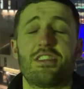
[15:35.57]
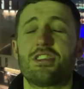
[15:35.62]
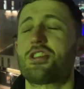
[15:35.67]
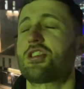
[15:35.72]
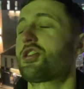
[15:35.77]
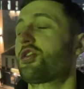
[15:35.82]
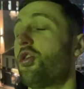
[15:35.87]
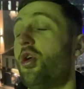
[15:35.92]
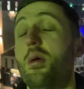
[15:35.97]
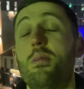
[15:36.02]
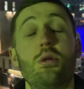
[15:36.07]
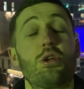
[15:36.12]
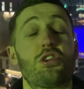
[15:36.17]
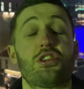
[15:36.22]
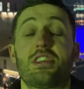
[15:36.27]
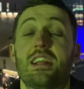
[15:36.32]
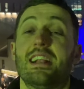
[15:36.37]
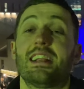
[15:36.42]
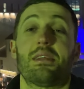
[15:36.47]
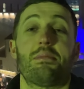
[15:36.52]
There's so much
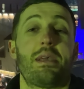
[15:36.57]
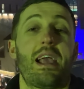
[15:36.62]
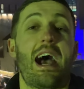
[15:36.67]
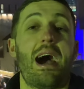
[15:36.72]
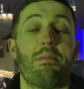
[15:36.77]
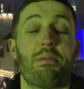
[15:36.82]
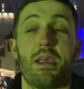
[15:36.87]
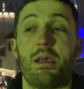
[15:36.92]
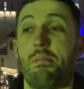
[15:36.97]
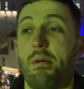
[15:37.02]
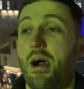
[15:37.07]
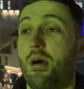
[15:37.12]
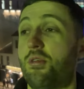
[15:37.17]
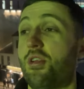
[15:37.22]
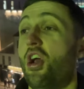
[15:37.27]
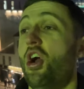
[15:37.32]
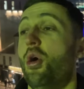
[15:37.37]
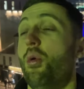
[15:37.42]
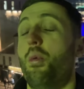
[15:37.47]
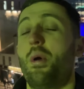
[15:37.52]
still to be happy about.